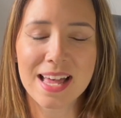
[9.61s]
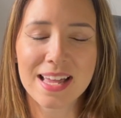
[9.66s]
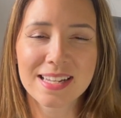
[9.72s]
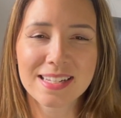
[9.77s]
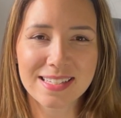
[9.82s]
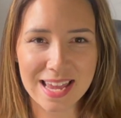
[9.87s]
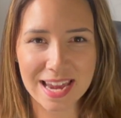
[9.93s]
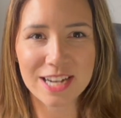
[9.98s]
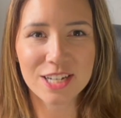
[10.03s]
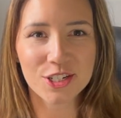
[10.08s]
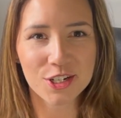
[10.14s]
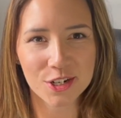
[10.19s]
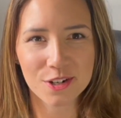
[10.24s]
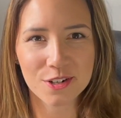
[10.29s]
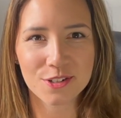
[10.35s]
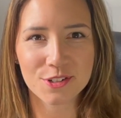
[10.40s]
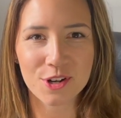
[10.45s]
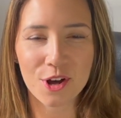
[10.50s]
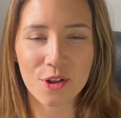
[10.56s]
stay
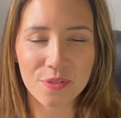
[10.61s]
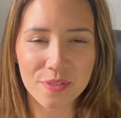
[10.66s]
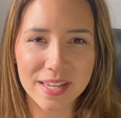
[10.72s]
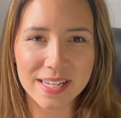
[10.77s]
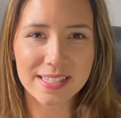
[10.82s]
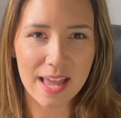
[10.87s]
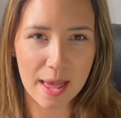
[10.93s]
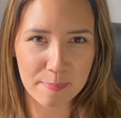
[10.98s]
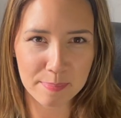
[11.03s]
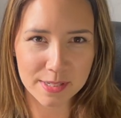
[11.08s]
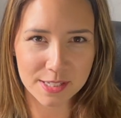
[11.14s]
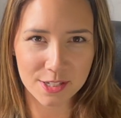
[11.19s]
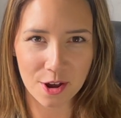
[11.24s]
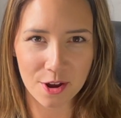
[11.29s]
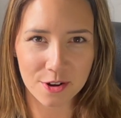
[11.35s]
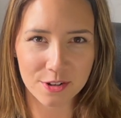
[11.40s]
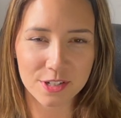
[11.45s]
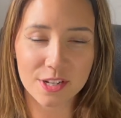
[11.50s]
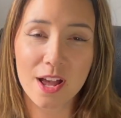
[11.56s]
tuned on this
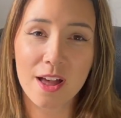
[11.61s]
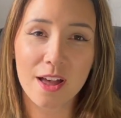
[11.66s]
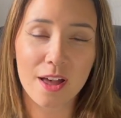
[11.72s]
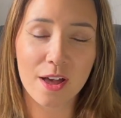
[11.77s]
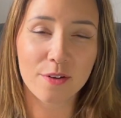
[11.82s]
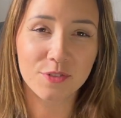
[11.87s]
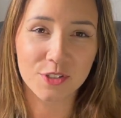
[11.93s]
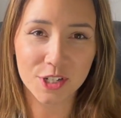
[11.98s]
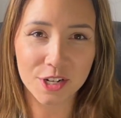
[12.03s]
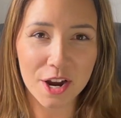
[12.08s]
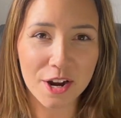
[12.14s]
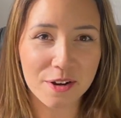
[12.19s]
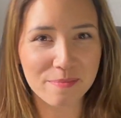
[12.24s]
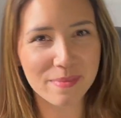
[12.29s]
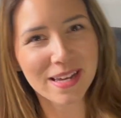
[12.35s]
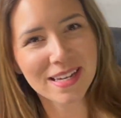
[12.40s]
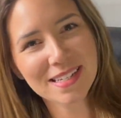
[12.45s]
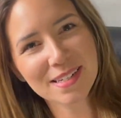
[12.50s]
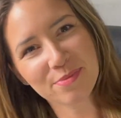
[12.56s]
episode of
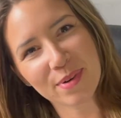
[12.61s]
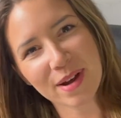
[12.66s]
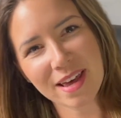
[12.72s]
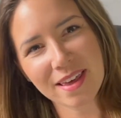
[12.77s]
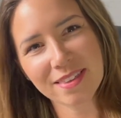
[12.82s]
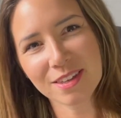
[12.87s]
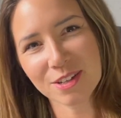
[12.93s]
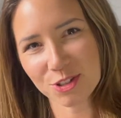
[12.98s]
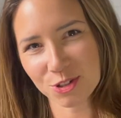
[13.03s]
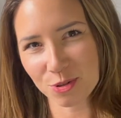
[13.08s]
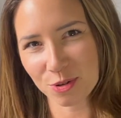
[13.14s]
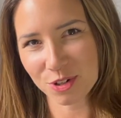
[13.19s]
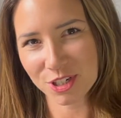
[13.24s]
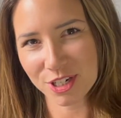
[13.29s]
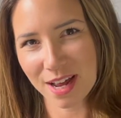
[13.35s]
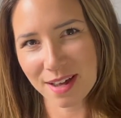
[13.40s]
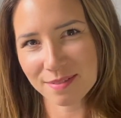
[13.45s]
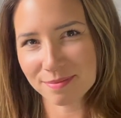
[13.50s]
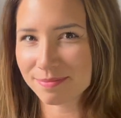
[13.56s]
Genomics with
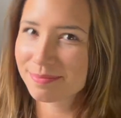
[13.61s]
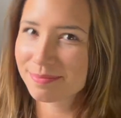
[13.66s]
Georgia.